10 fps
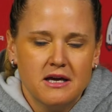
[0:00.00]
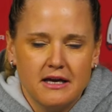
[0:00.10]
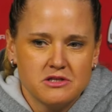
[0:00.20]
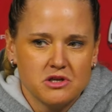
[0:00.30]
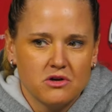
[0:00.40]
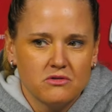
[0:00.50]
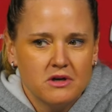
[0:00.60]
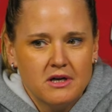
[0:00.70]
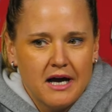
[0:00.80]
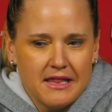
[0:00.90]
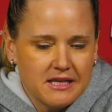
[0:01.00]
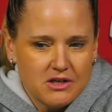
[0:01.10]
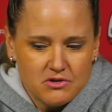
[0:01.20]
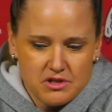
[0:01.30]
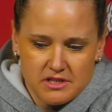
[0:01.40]
And so I think
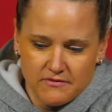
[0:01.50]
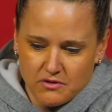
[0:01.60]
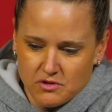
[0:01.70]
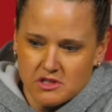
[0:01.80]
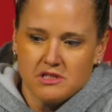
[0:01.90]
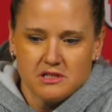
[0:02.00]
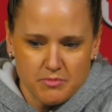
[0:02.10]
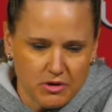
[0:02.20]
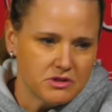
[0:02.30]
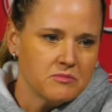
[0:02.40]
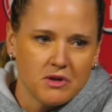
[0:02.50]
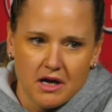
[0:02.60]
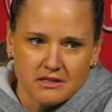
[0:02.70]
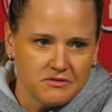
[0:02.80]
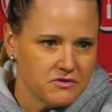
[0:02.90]
it's building
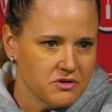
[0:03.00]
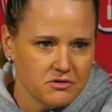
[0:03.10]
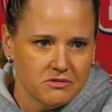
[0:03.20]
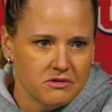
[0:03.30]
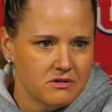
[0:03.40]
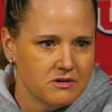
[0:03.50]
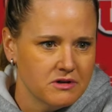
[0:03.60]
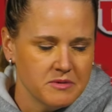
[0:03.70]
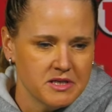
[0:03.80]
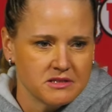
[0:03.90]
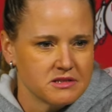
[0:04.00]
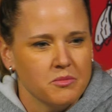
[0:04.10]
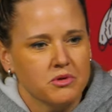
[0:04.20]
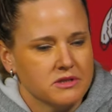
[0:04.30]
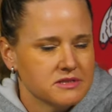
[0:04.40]
blocks. As
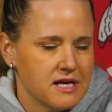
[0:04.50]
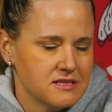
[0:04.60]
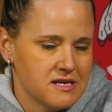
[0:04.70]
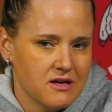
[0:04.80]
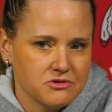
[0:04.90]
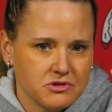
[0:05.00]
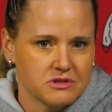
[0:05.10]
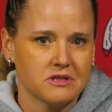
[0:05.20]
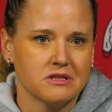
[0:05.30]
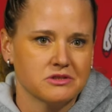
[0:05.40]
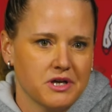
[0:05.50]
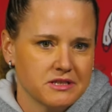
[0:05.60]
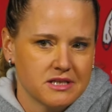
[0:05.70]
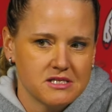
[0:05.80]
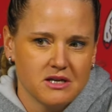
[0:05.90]
simple as that sounds, or as cliche
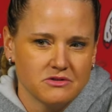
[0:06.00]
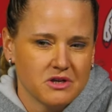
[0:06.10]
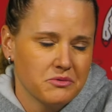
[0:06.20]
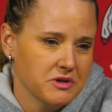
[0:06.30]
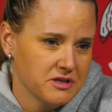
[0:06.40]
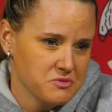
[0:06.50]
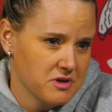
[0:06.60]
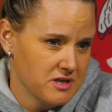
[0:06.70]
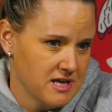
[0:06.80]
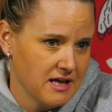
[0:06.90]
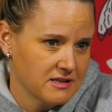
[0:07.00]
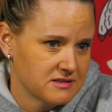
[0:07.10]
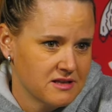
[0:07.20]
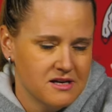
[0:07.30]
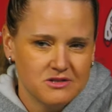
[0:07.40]
as that sounds, that really is what it
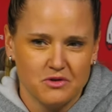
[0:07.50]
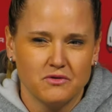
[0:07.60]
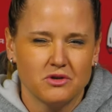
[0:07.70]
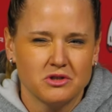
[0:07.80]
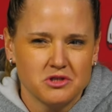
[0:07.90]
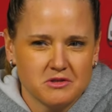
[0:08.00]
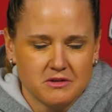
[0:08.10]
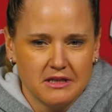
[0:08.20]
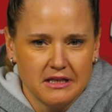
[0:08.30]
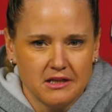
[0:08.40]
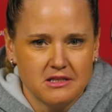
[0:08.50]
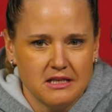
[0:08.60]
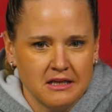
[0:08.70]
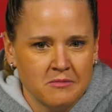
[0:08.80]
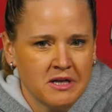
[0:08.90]
takes. So if you can just get the
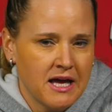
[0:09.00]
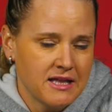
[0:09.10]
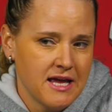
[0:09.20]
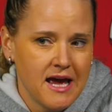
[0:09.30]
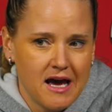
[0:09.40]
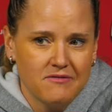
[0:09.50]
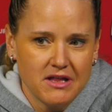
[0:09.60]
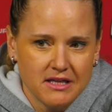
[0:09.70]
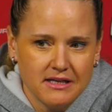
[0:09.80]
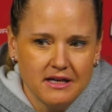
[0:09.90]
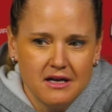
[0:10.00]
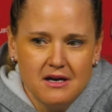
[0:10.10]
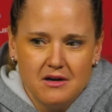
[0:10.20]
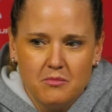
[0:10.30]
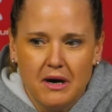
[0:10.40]
team, and they have, I think,
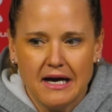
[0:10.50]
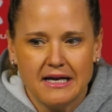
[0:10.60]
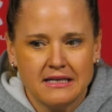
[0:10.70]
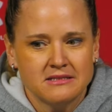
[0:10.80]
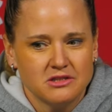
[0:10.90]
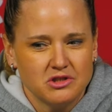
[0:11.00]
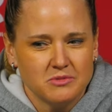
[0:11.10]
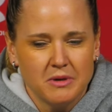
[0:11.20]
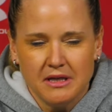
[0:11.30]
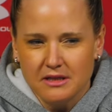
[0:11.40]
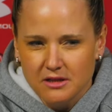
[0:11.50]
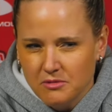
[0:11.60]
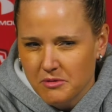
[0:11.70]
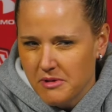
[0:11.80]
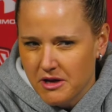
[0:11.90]
buy into just being a
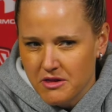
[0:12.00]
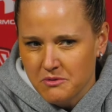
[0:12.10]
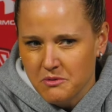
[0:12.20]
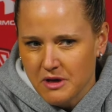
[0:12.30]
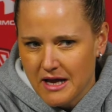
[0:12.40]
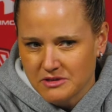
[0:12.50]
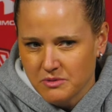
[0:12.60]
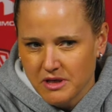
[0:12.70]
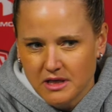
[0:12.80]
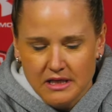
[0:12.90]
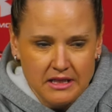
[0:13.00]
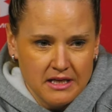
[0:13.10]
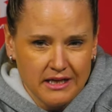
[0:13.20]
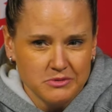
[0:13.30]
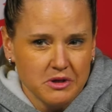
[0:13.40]
little bit better than we were last week, and then
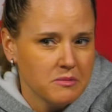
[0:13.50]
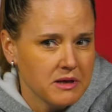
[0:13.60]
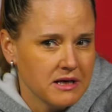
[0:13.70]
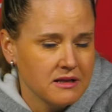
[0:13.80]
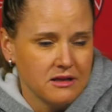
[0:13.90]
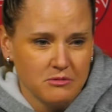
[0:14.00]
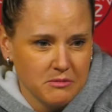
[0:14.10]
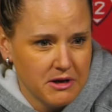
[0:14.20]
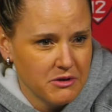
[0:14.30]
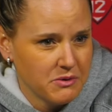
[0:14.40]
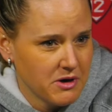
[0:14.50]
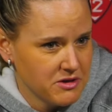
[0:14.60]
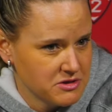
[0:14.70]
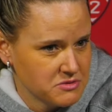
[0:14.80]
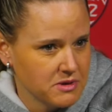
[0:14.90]
next week being a little bit better than we are
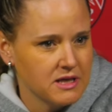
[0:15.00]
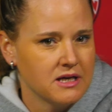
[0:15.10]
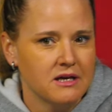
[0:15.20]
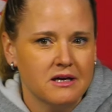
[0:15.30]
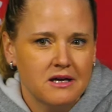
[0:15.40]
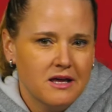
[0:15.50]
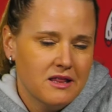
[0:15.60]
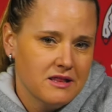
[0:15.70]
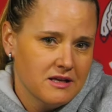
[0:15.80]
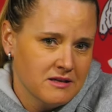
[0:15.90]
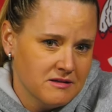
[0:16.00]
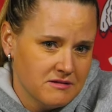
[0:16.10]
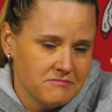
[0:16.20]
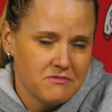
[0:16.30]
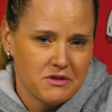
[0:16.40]
this week, then
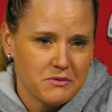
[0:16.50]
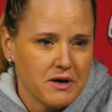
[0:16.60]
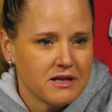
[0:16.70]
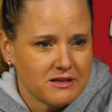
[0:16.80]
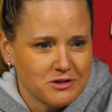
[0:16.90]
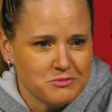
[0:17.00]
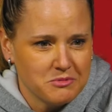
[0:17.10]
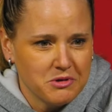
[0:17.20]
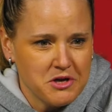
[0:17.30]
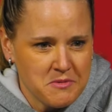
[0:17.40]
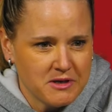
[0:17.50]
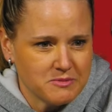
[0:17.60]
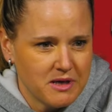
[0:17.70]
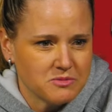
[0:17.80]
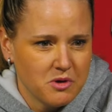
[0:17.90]
theoretically you should be playing your
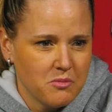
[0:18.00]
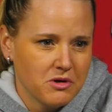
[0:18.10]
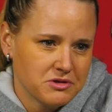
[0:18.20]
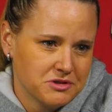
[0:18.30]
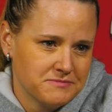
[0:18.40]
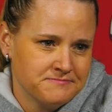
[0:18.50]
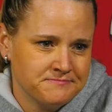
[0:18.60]
best basketball in March.